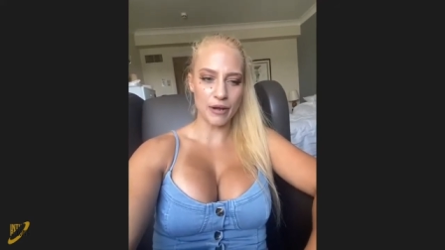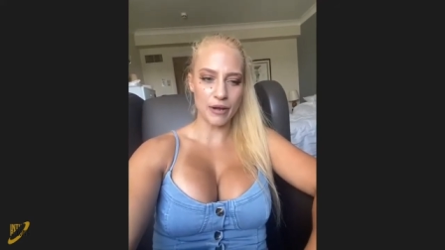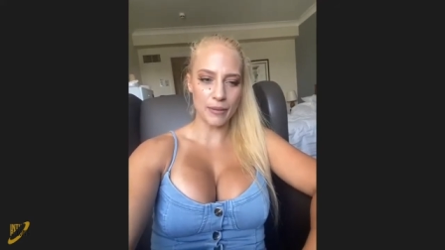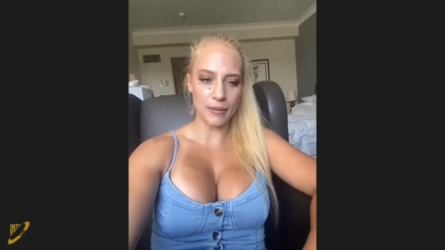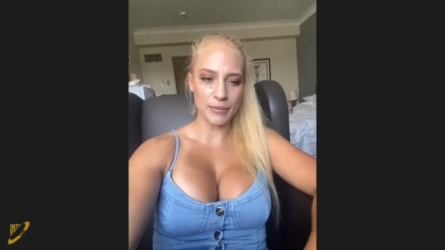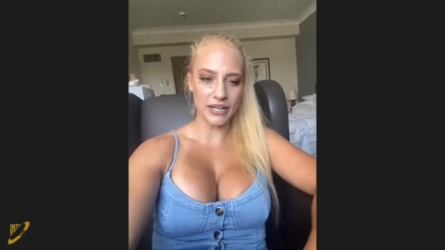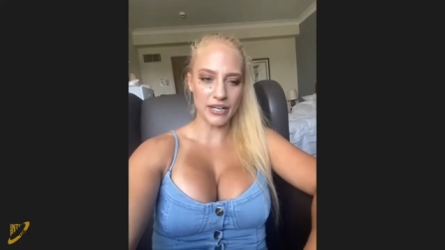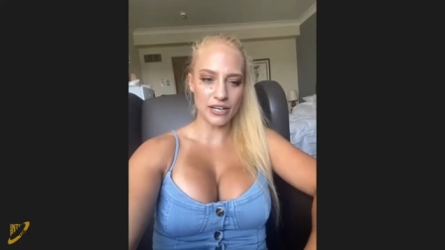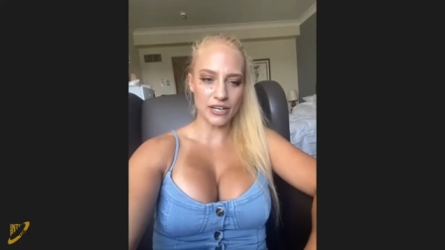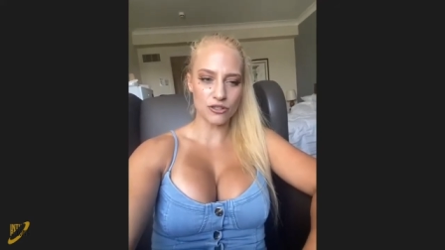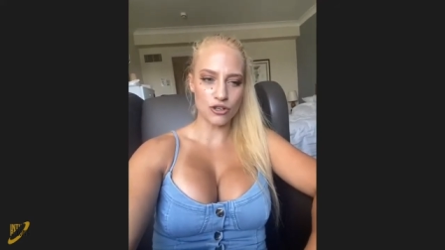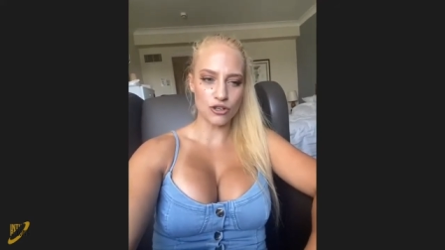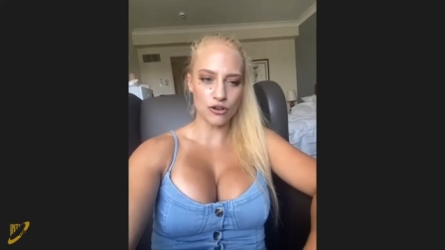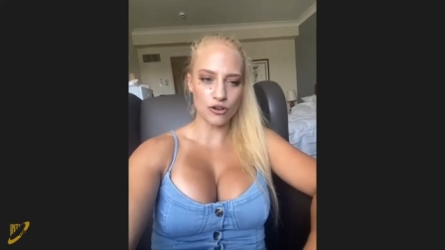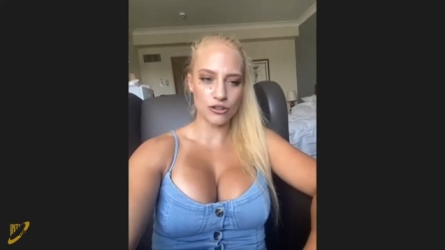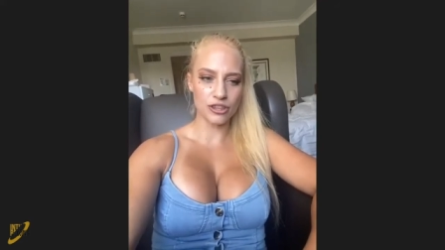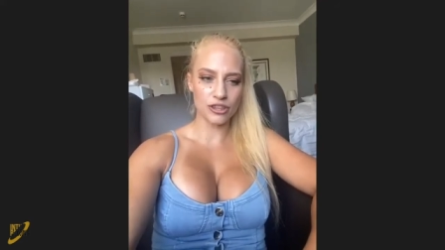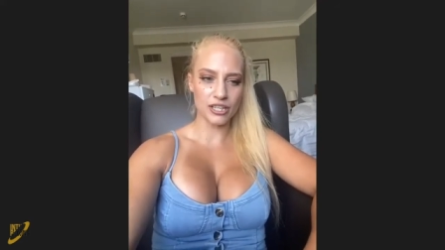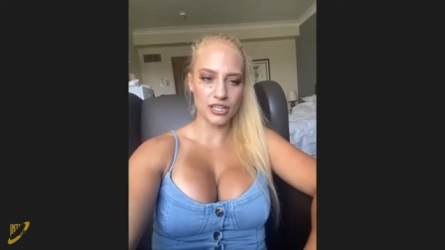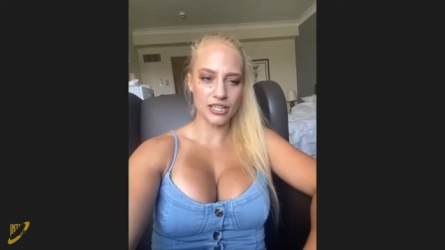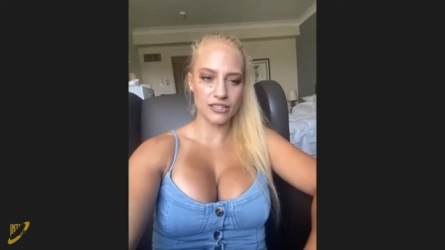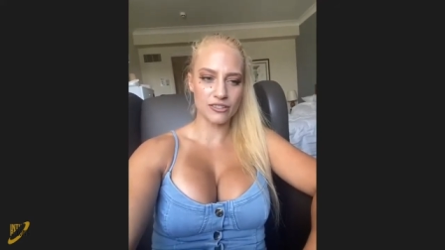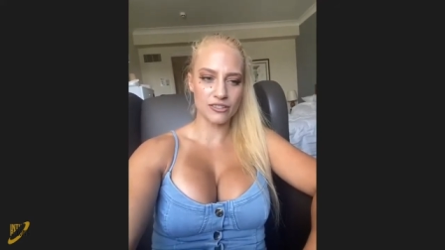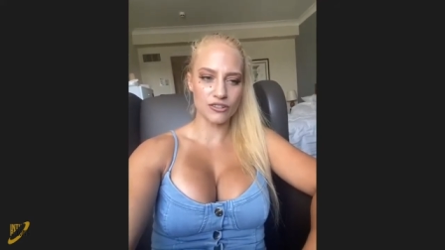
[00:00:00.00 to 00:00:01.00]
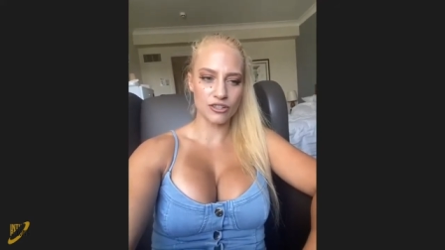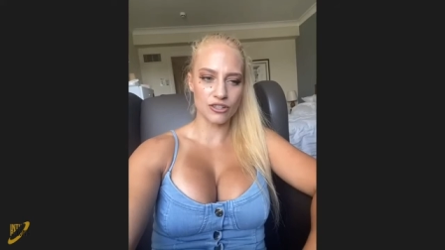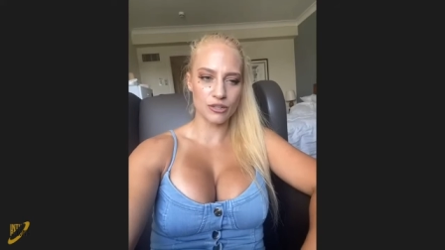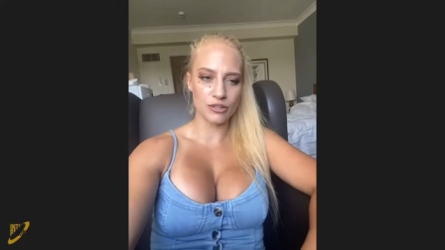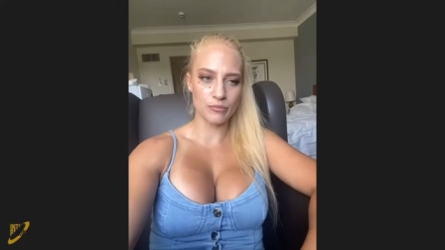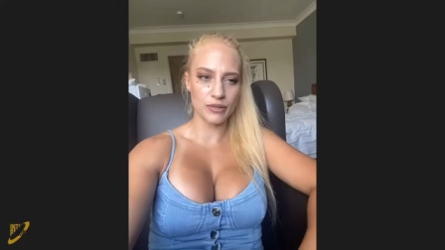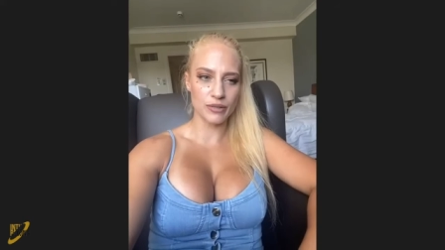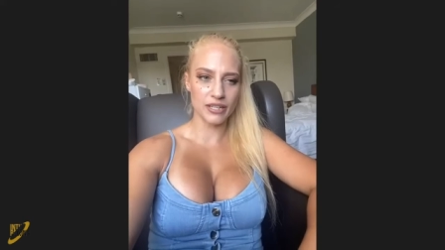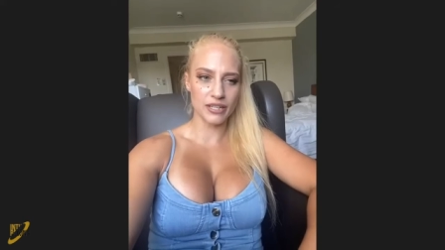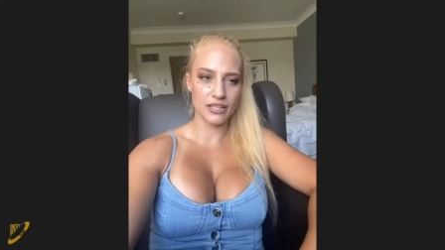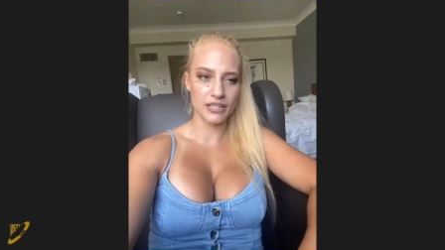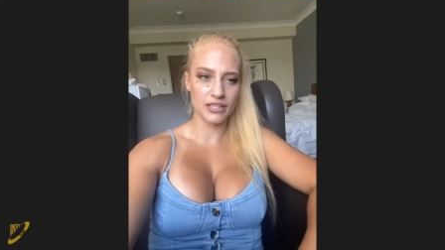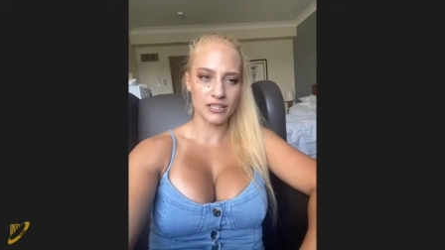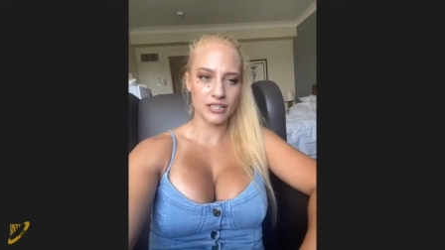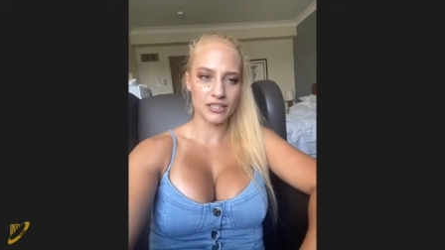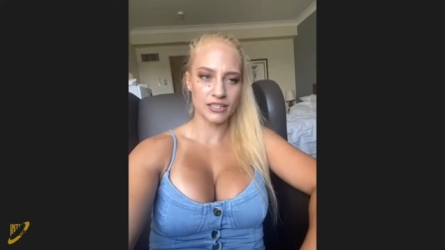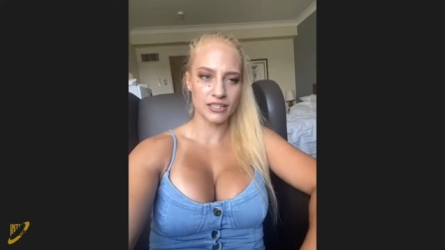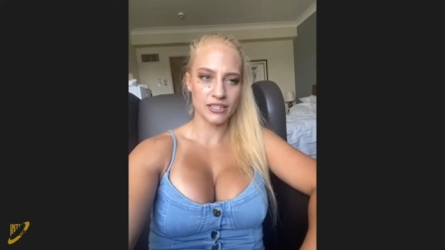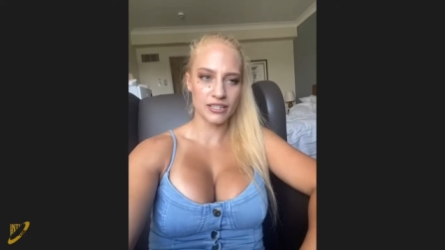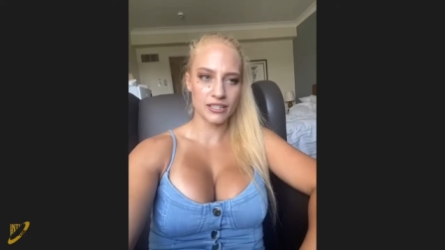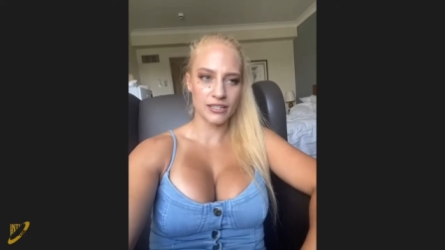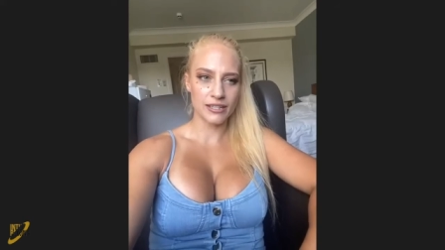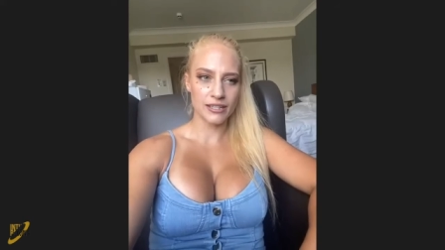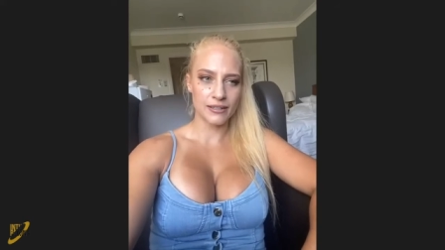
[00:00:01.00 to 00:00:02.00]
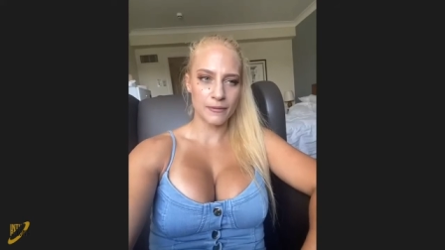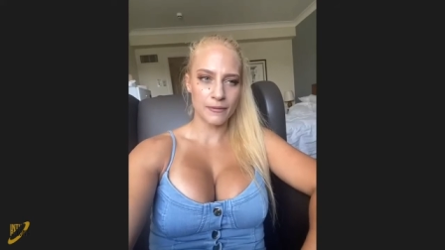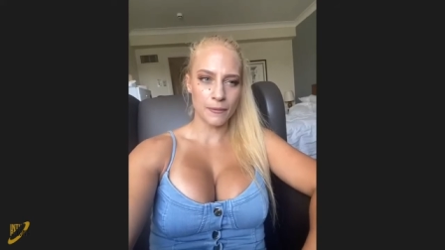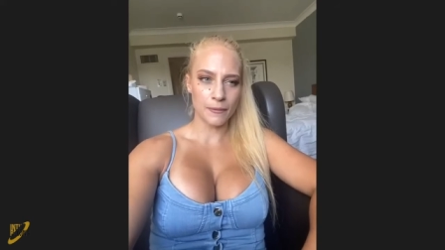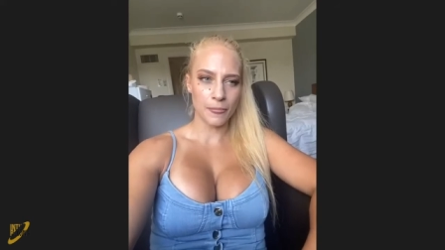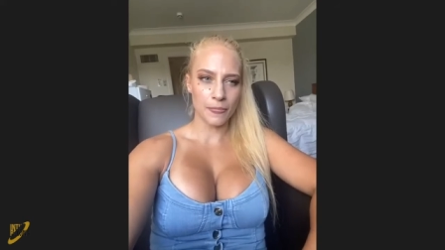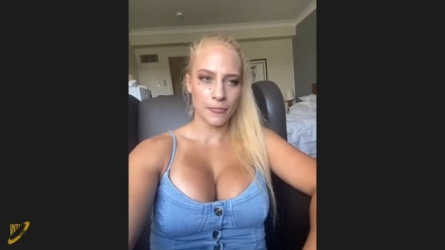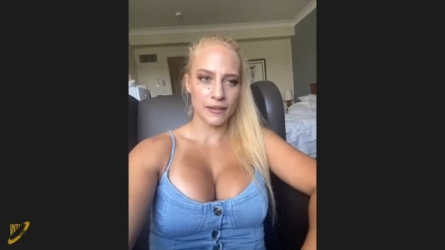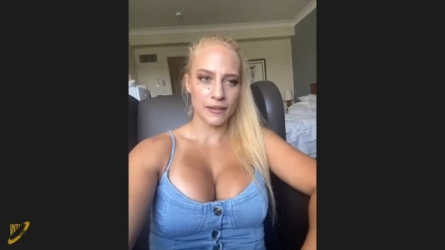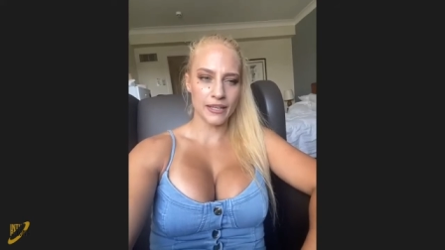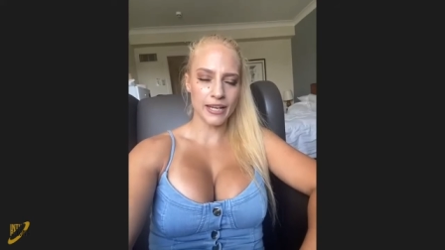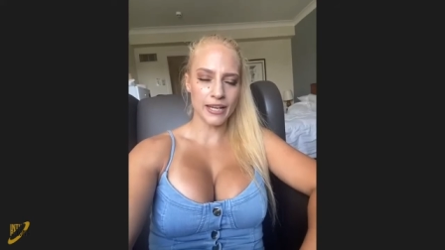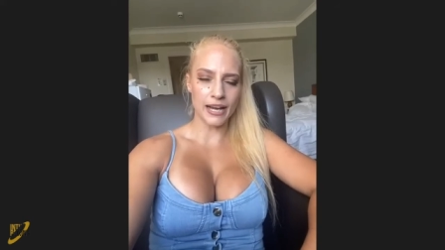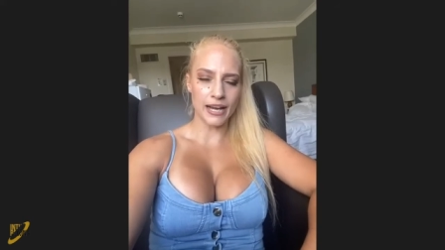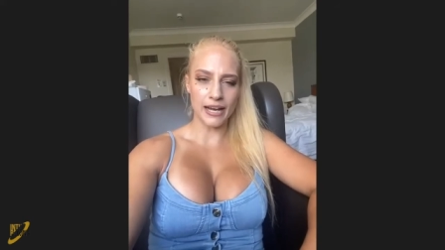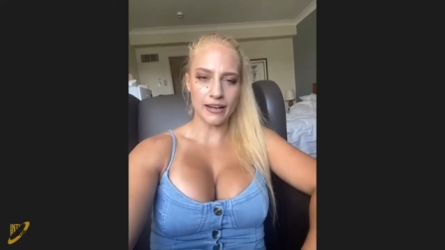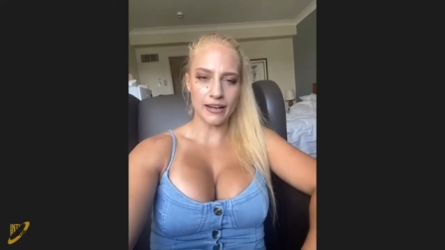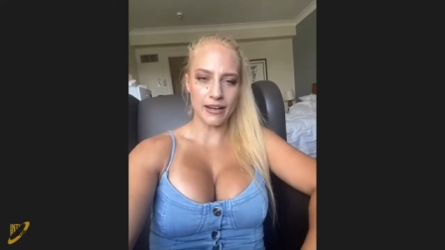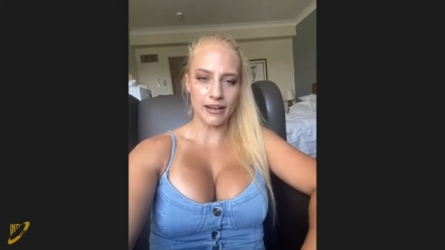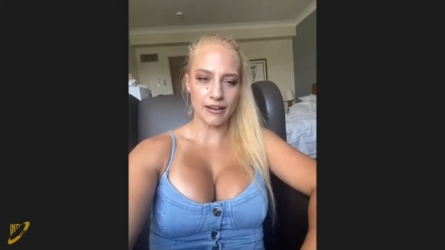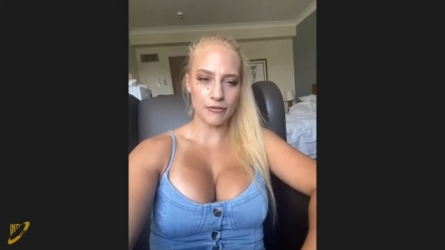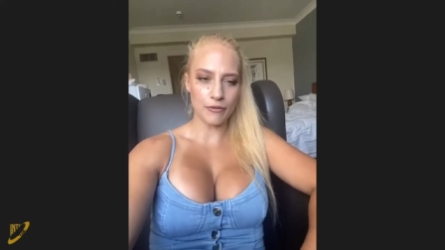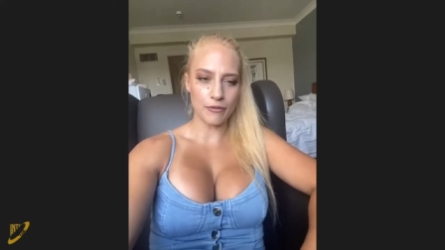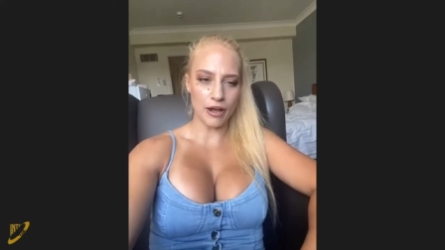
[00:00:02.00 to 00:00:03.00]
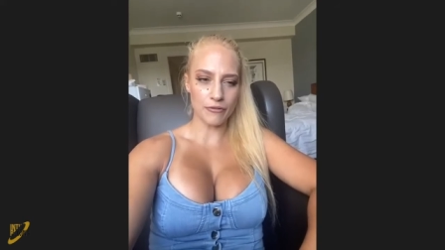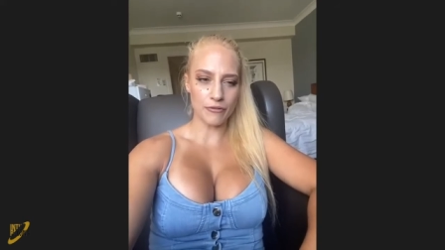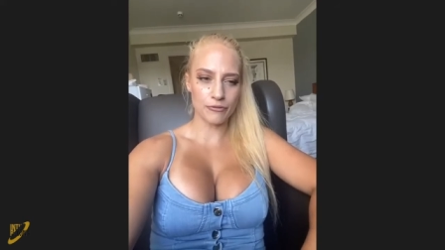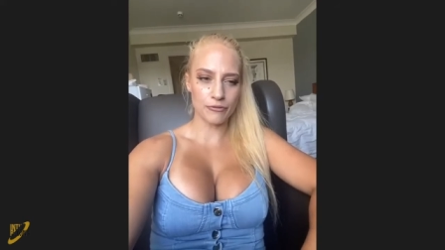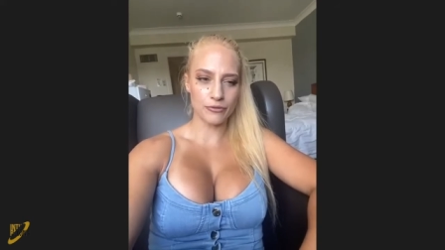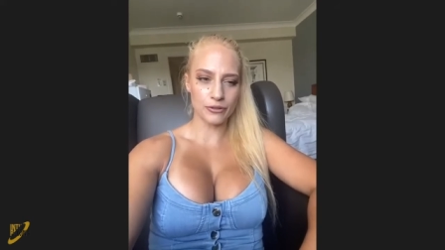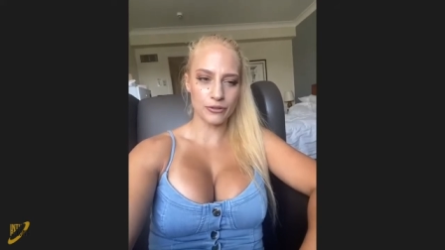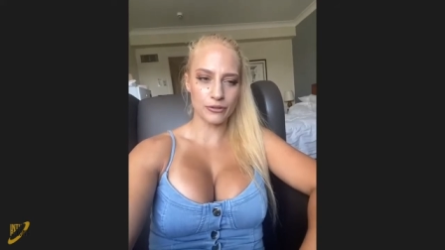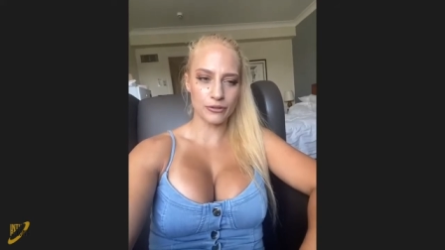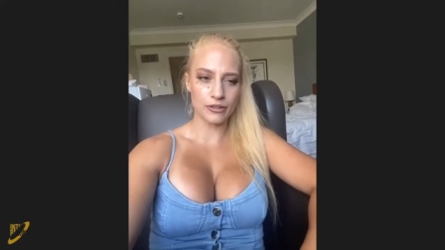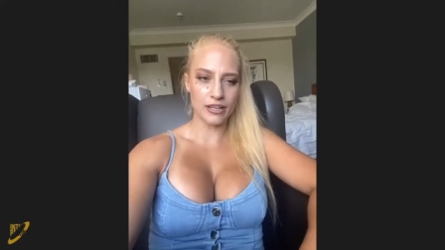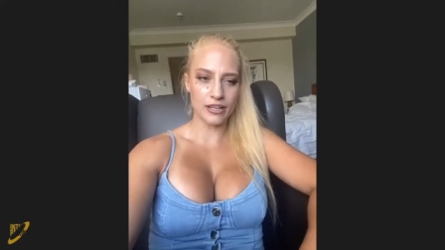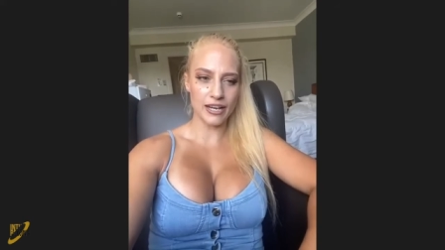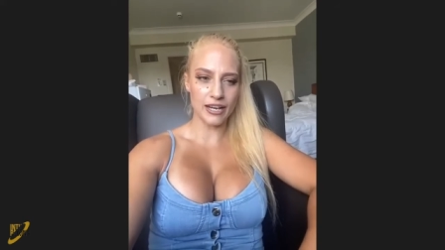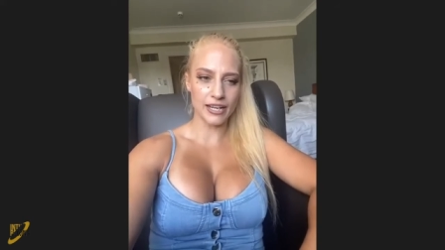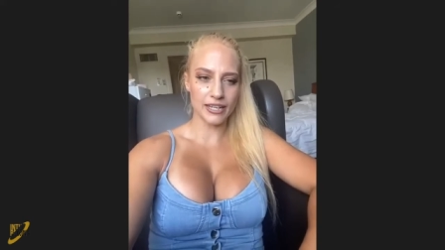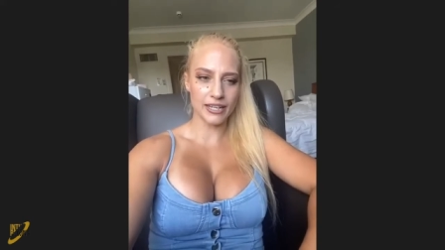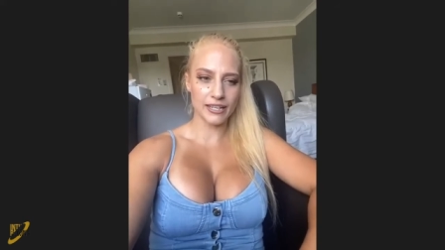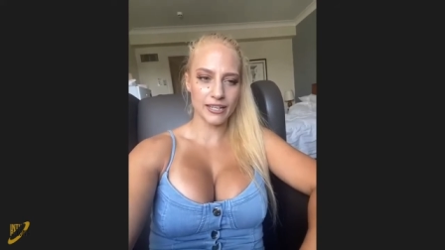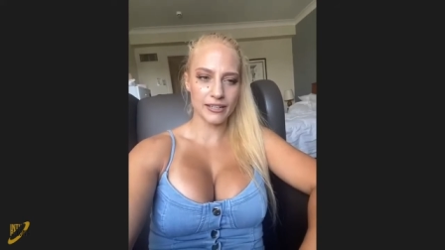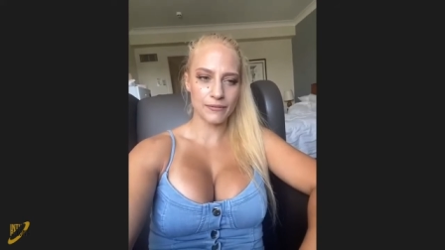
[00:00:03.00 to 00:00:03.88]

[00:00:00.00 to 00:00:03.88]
I mean, I don't think it's going to be, yeah, I feel like